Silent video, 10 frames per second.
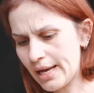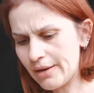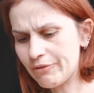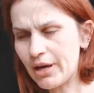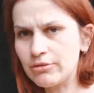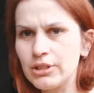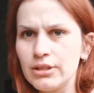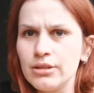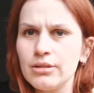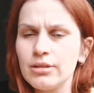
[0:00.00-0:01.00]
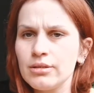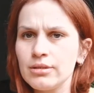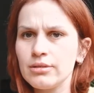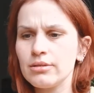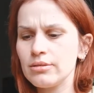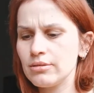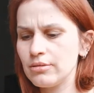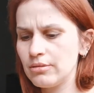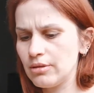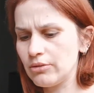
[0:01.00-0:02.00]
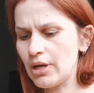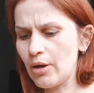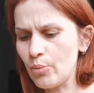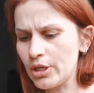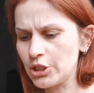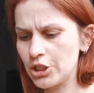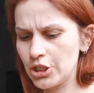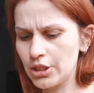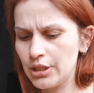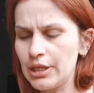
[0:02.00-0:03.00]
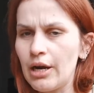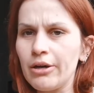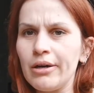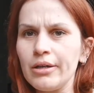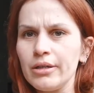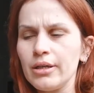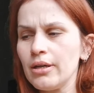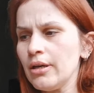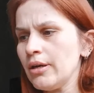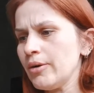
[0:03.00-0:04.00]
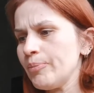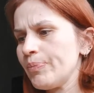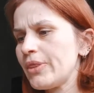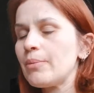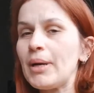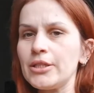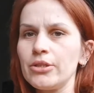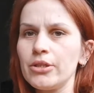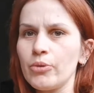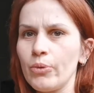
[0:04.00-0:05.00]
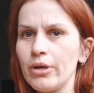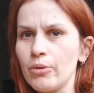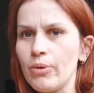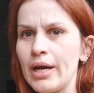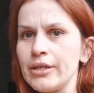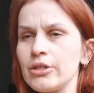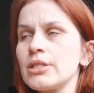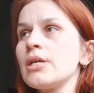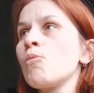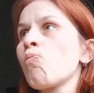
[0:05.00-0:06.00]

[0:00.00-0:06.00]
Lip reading: I've counted, you know, how much yarn the pattern requires,